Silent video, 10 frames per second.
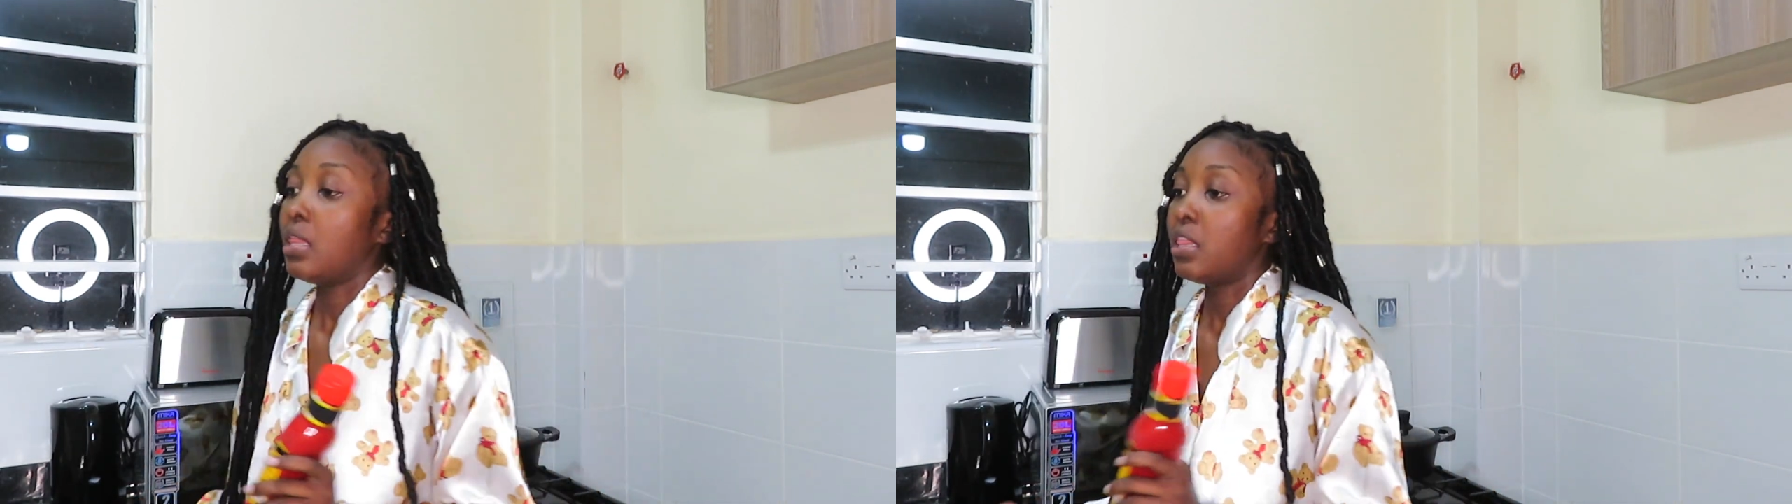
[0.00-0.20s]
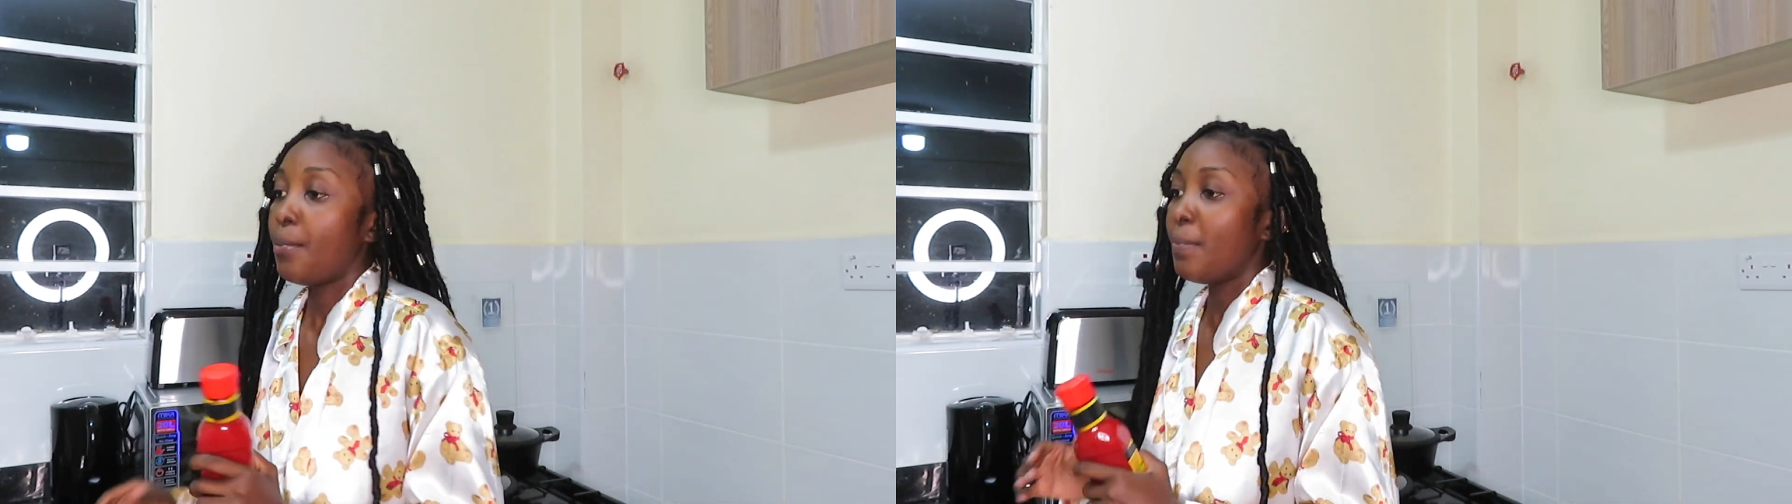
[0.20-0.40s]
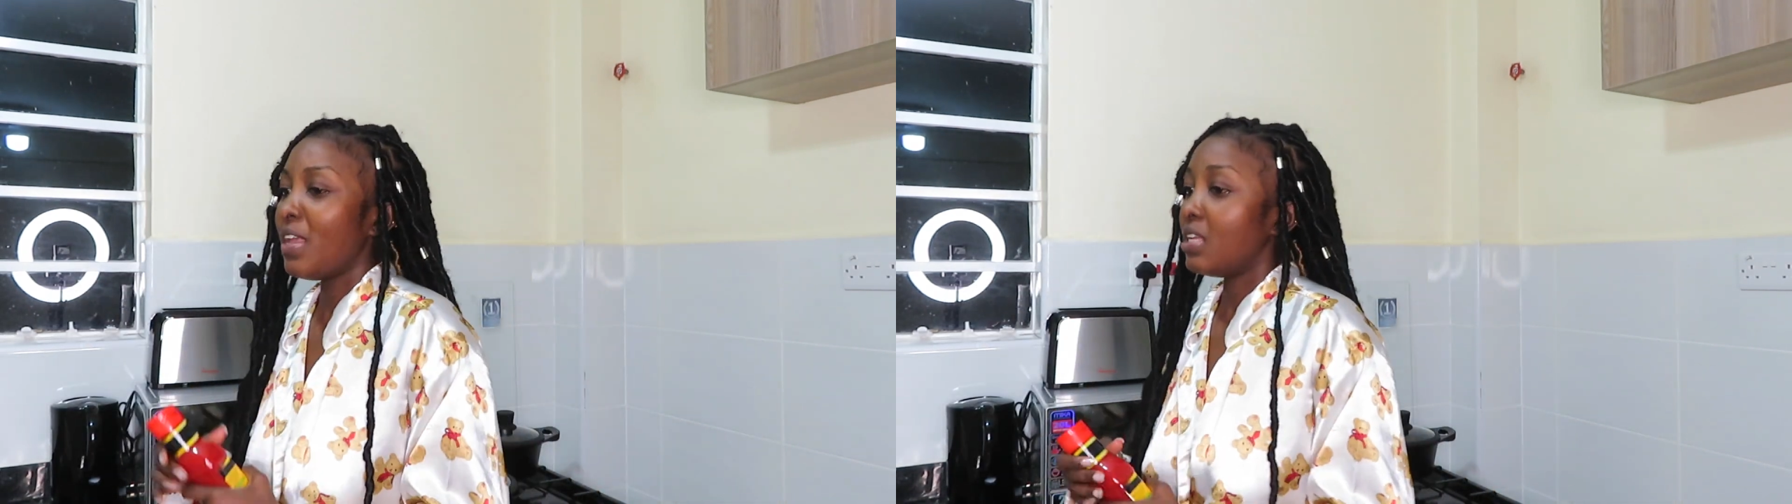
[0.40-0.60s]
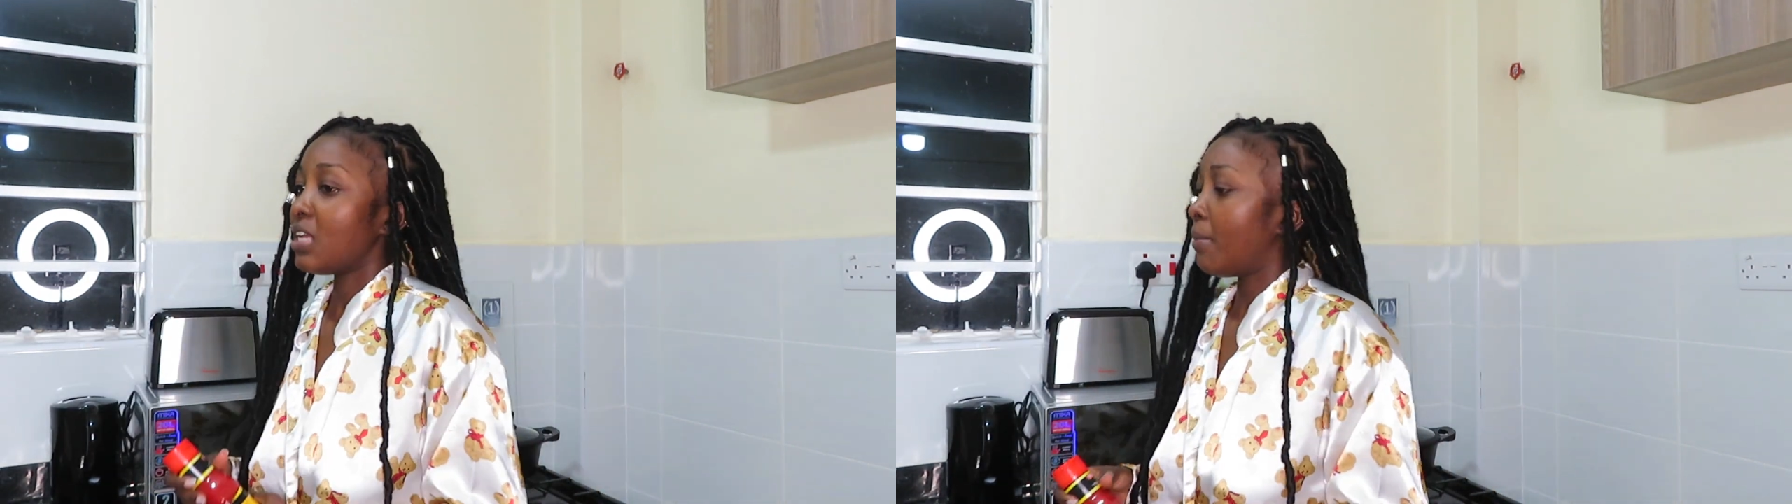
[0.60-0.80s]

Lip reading: the meat.